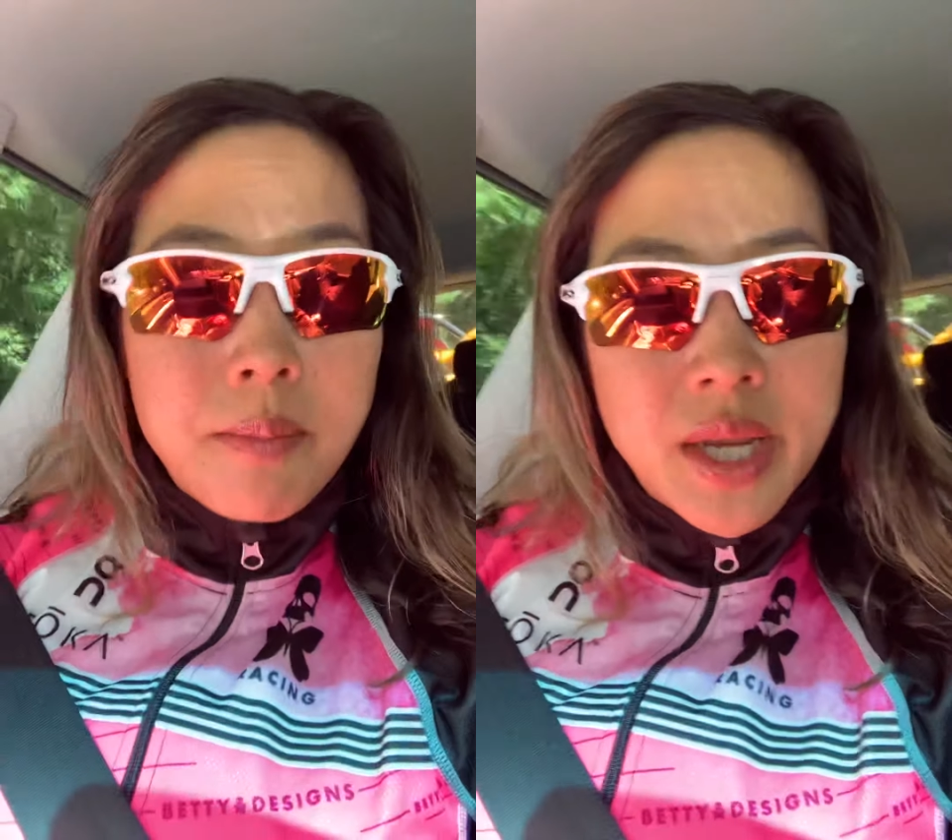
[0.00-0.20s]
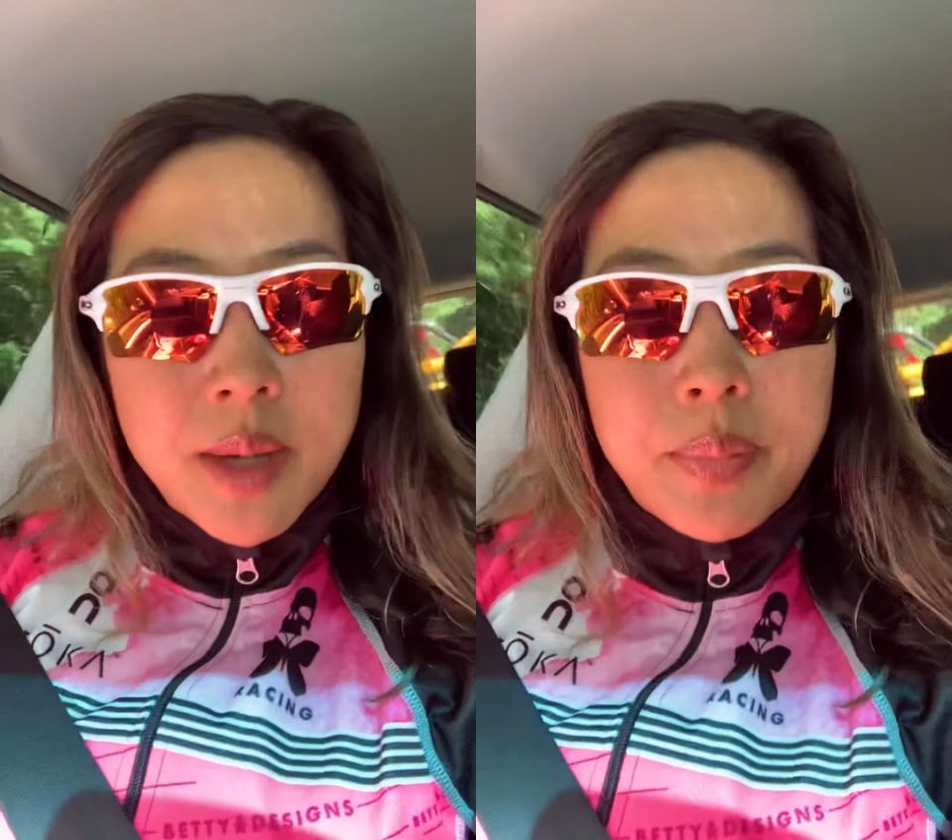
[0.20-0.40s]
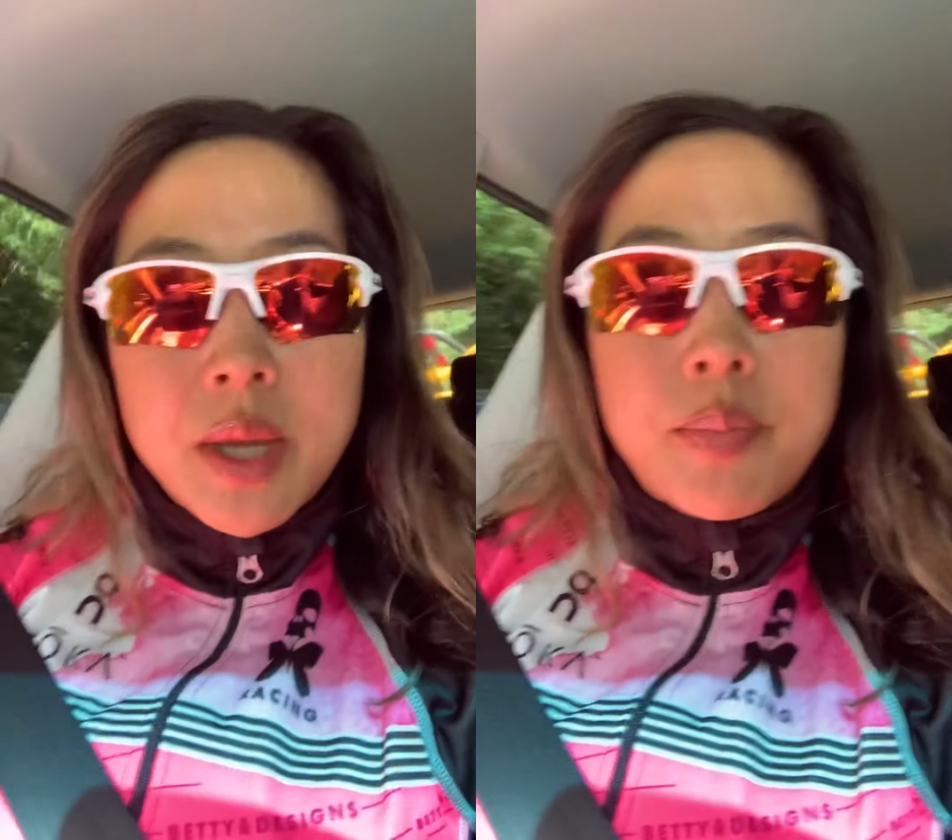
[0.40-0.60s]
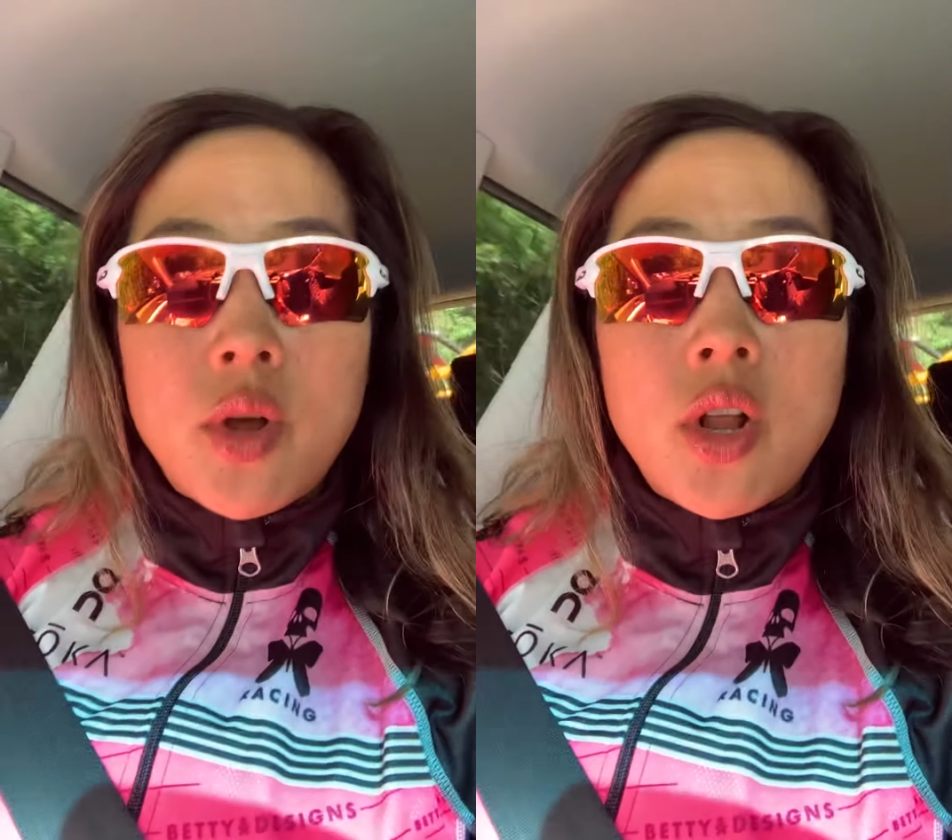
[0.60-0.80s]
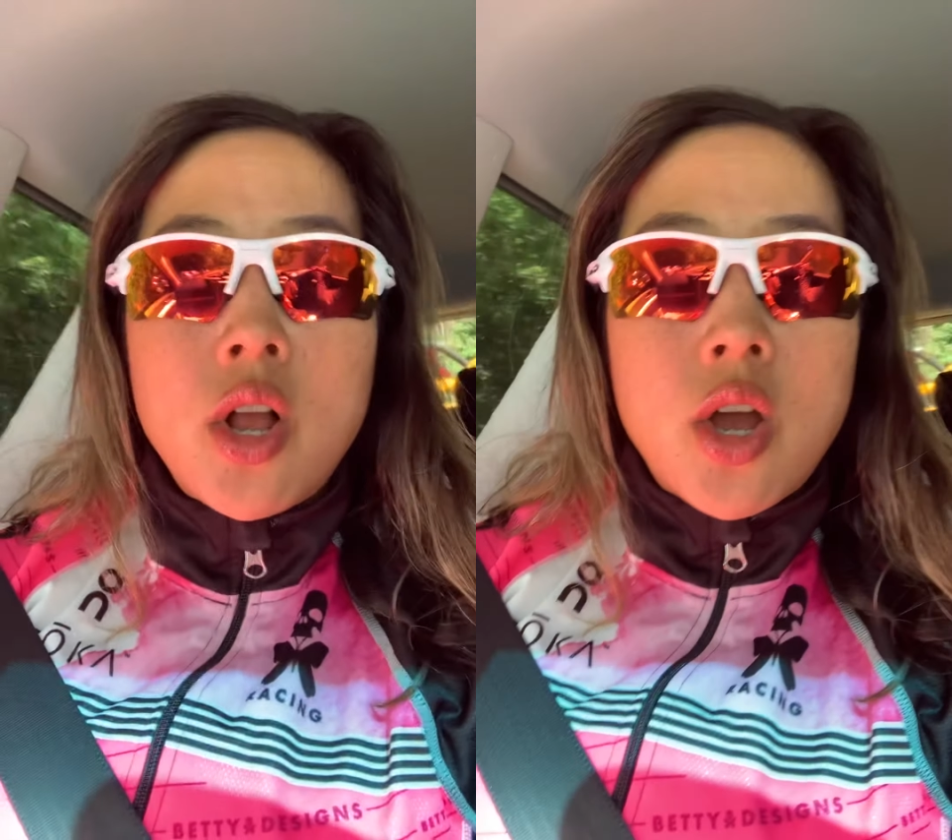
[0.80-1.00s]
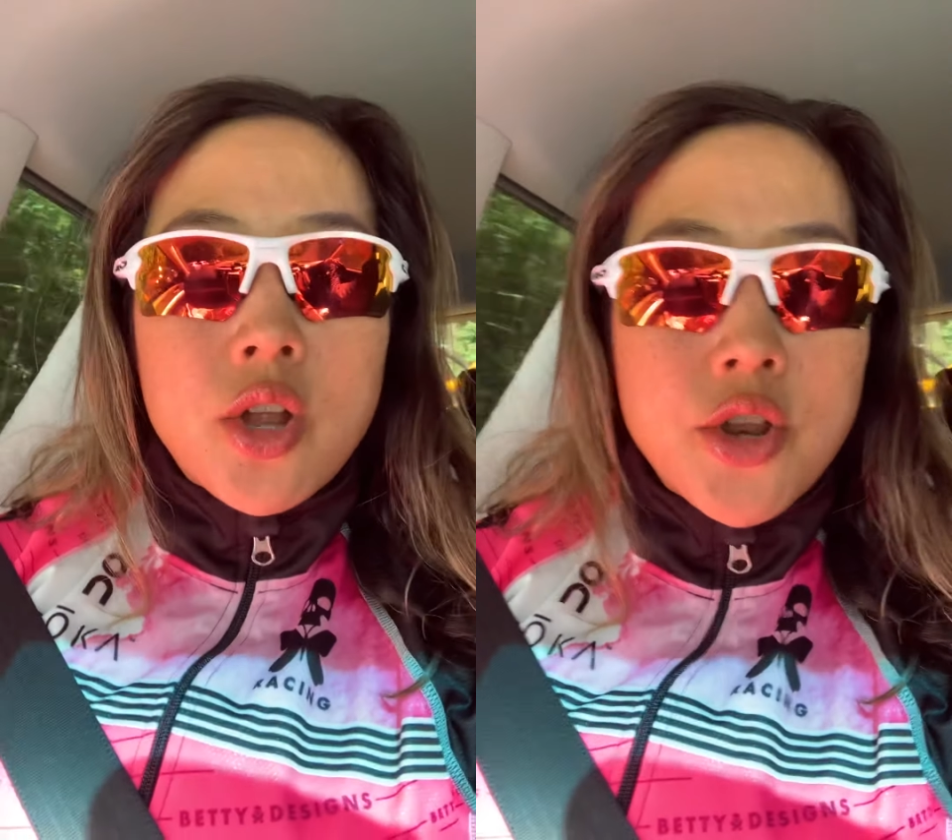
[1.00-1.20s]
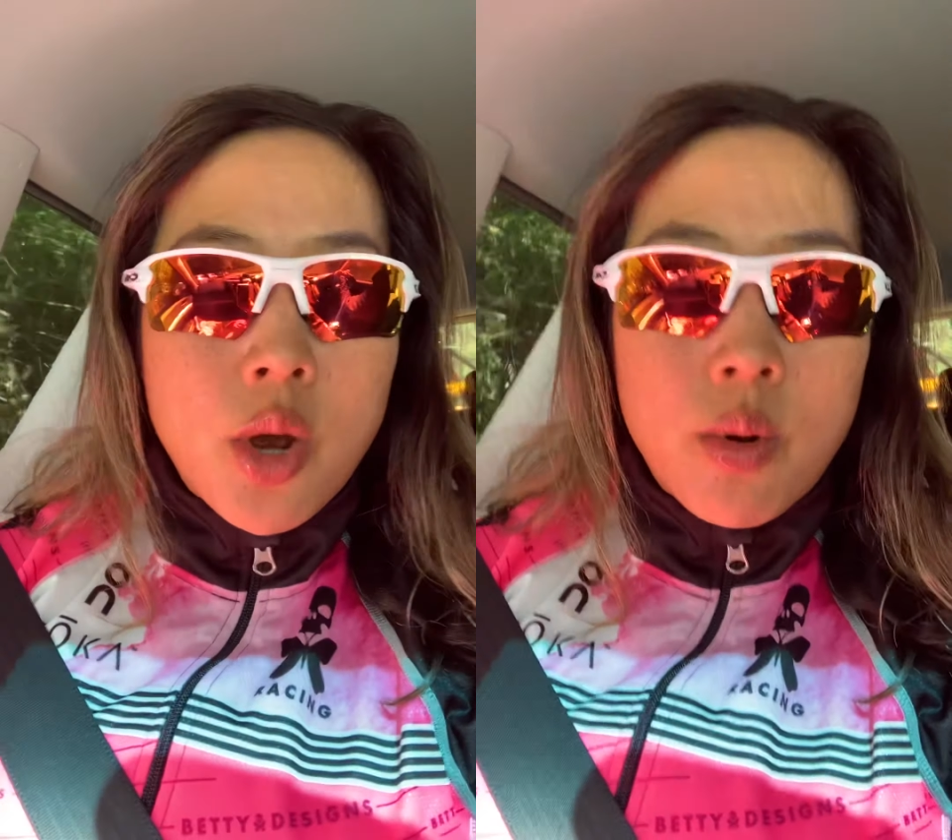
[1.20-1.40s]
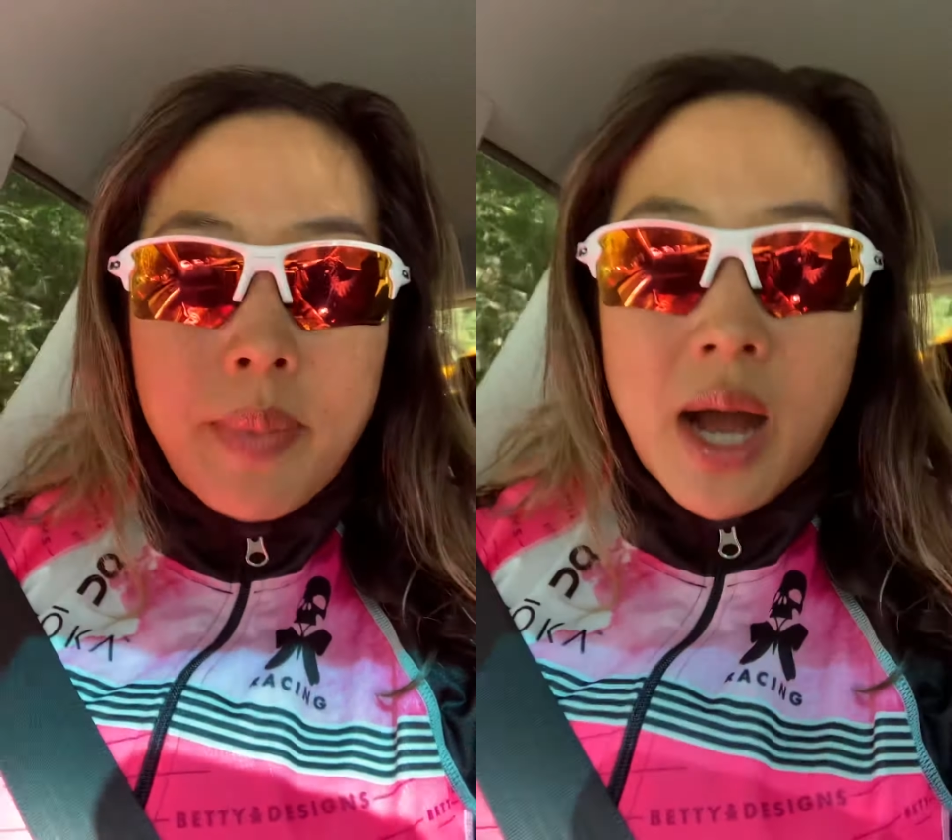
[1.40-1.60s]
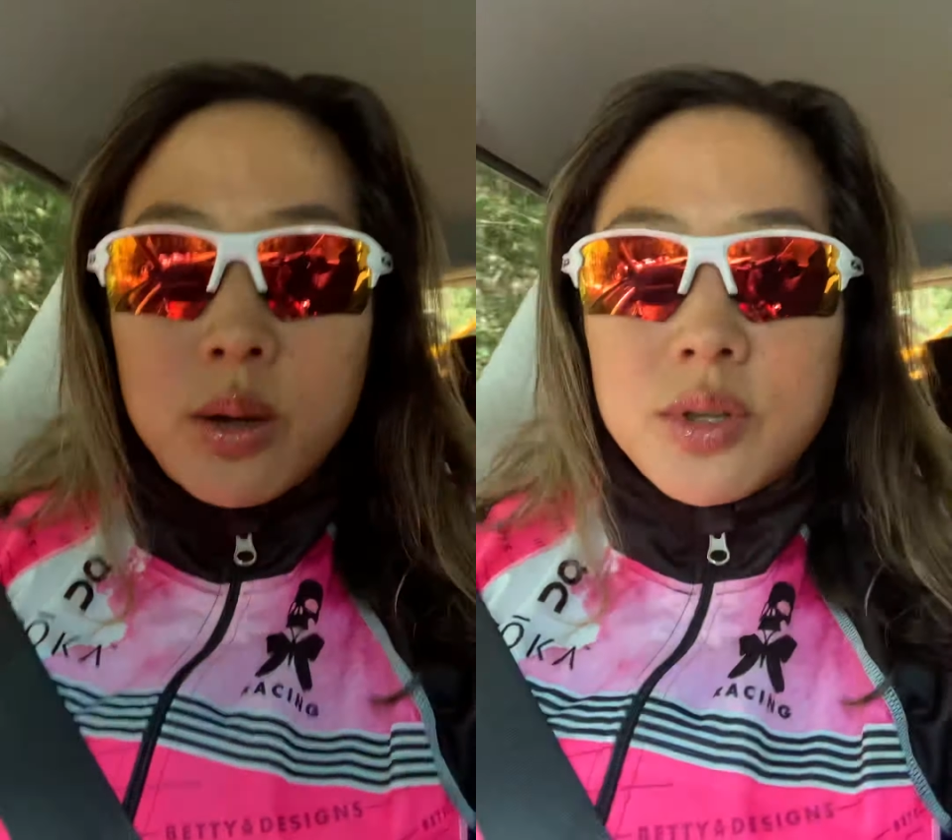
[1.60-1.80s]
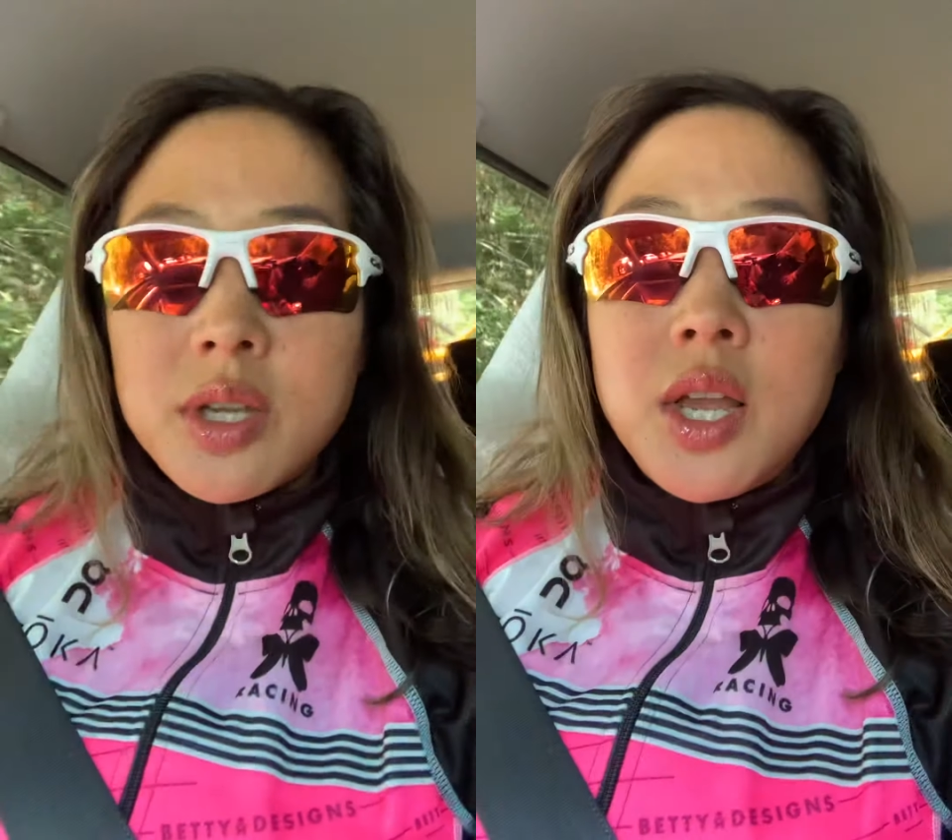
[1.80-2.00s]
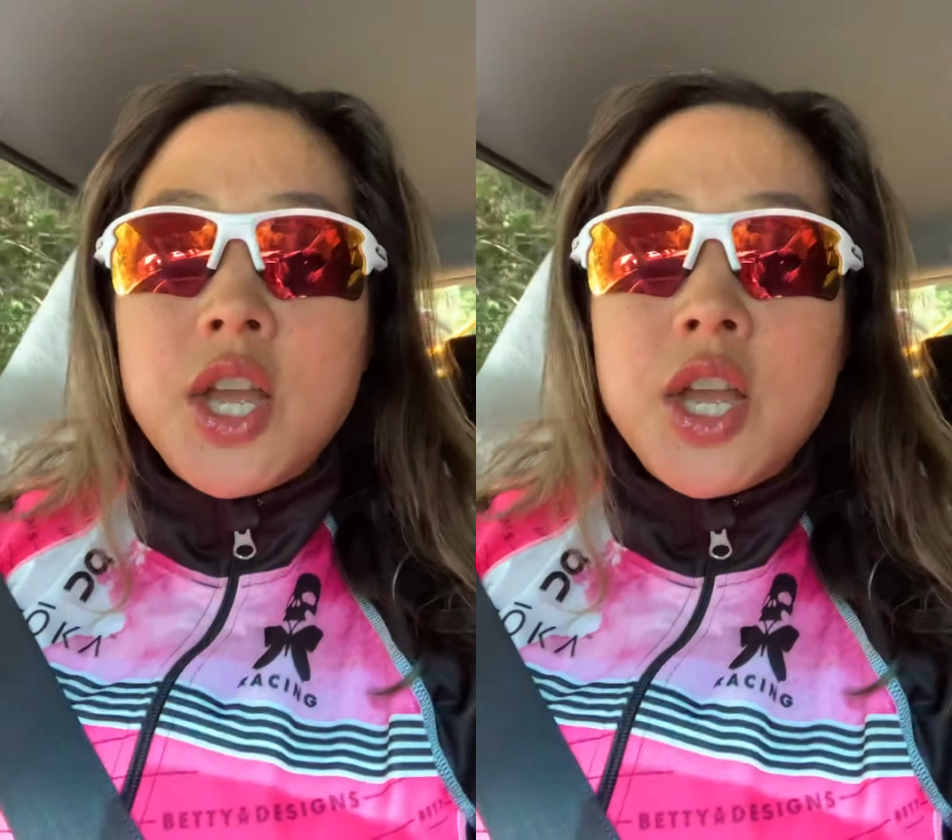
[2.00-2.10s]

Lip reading: many people know about.